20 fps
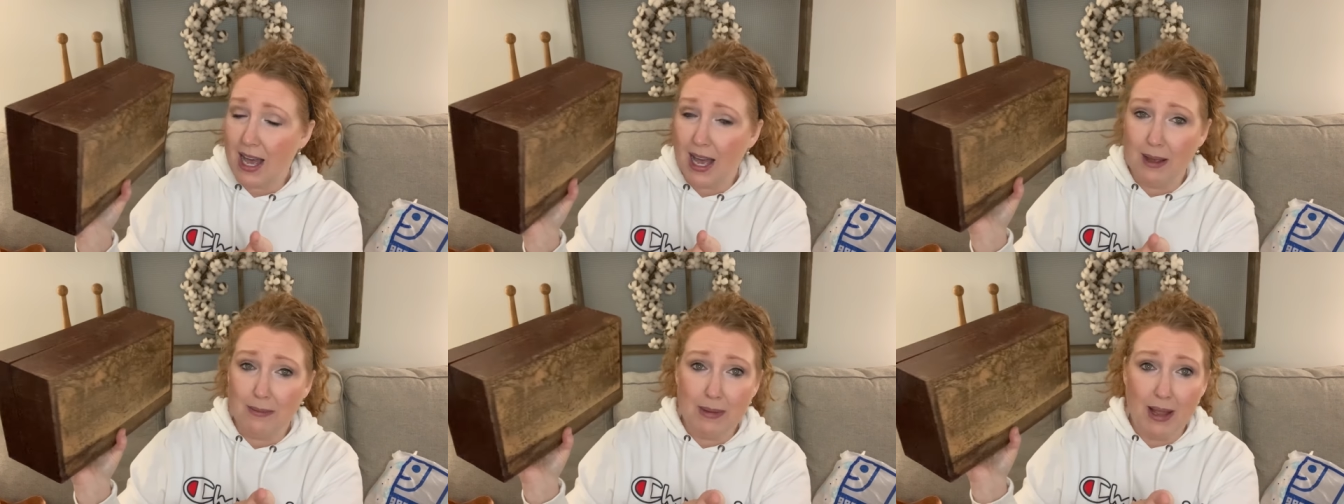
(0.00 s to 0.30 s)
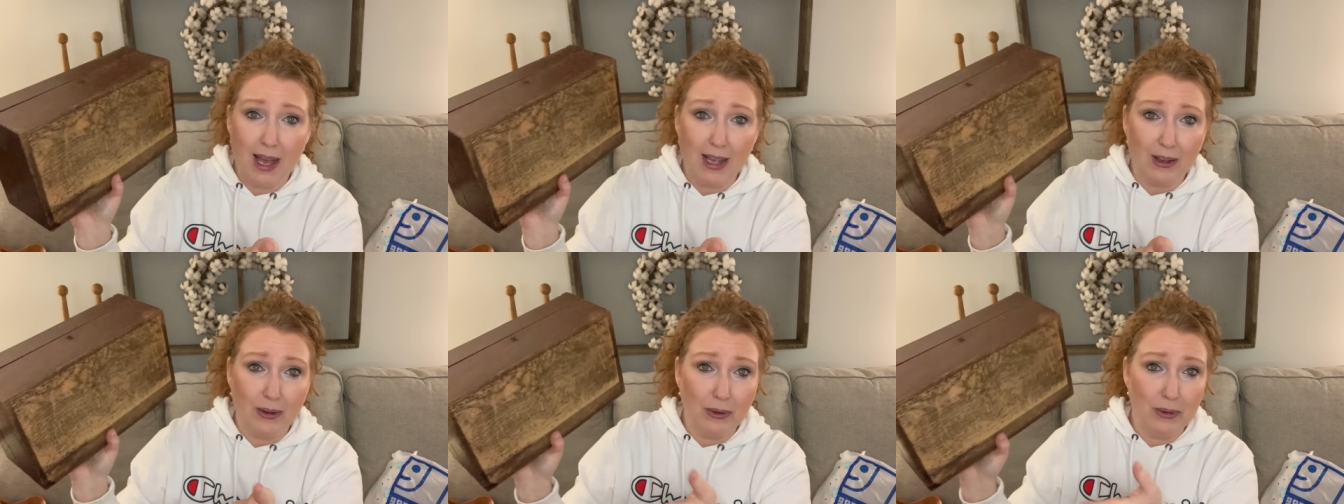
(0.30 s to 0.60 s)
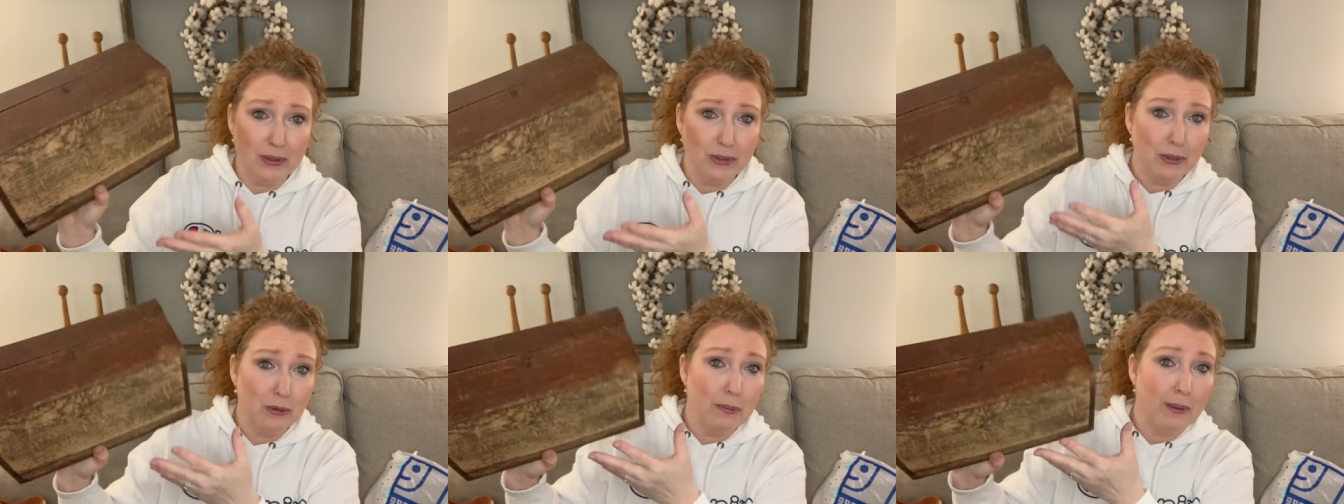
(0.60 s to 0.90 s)
I'm not
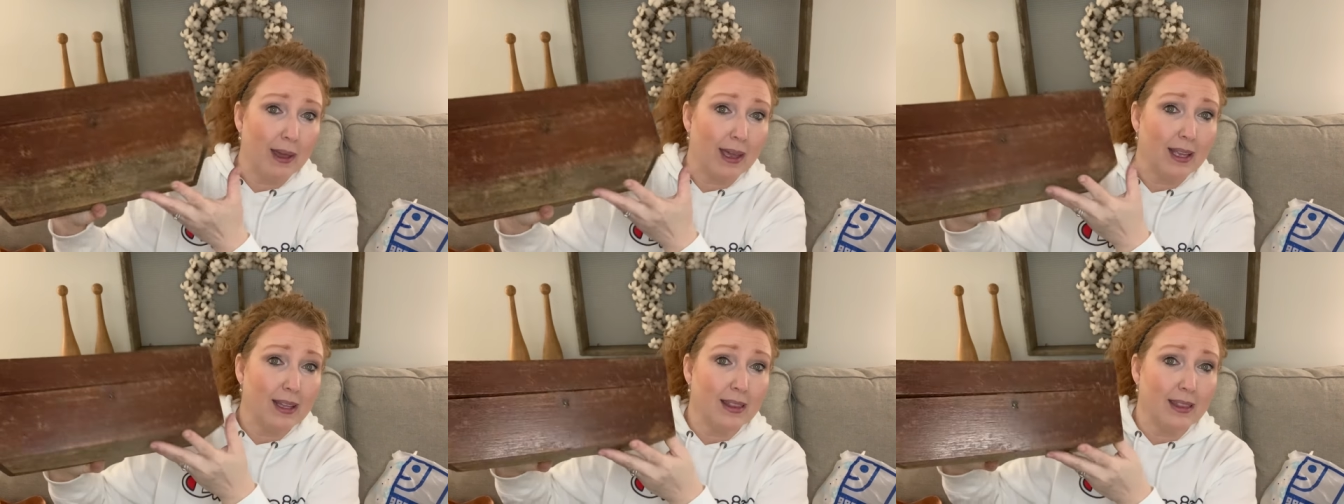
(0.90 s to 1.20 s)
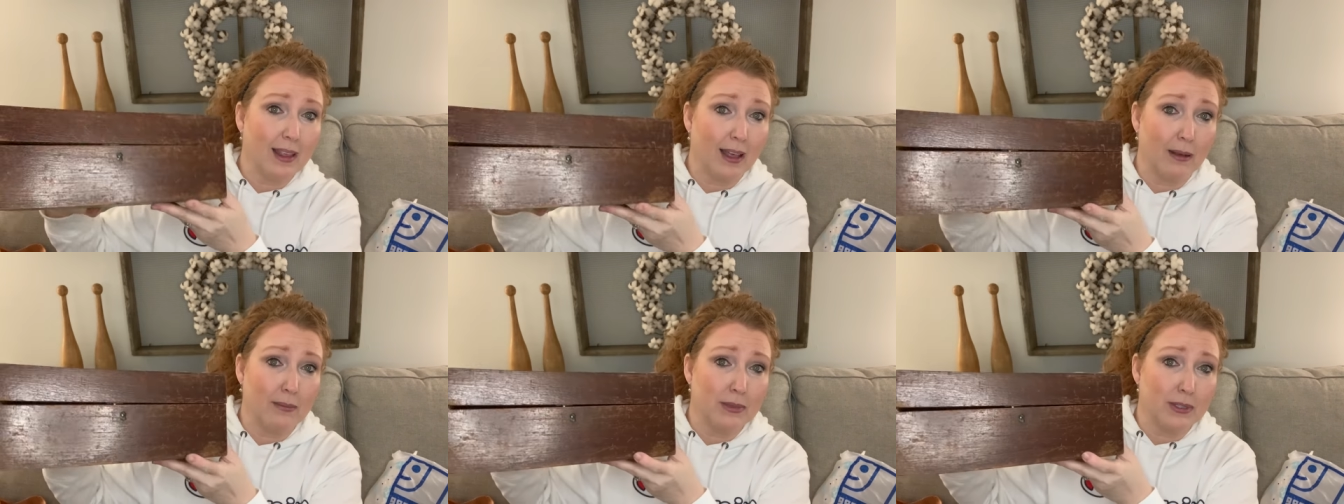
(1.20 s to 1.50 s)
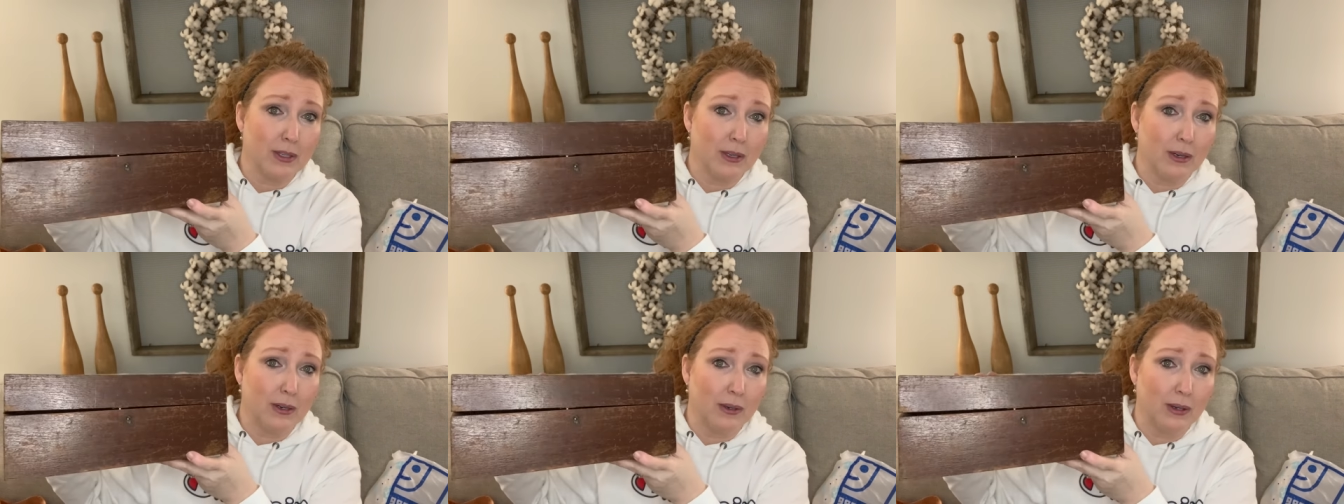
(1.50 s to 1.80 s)
going to paint them.
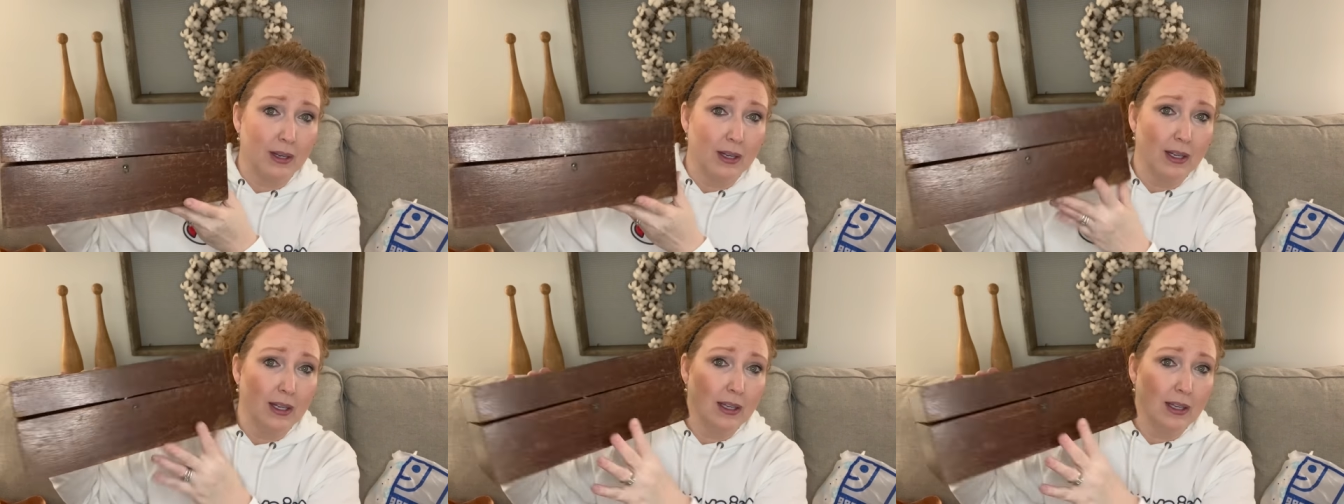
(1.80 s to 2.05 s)
So